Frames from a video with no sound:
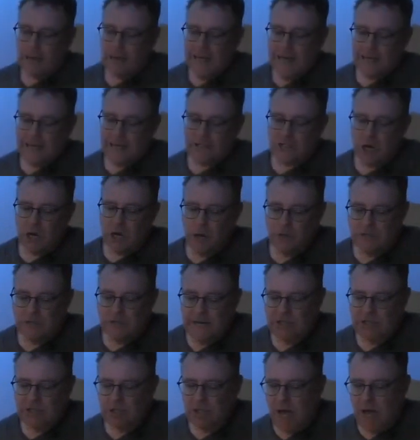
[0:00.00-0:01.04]
Color, tone,
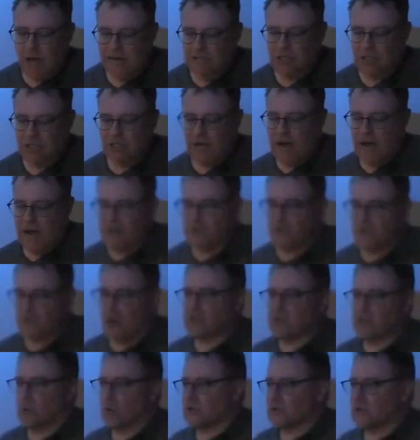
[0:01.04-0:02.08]
texture, light, shade.
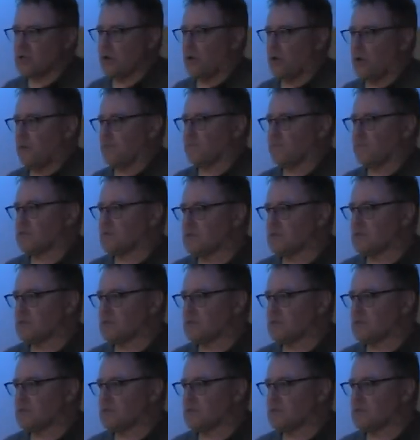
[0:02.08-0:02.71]
Those are all terms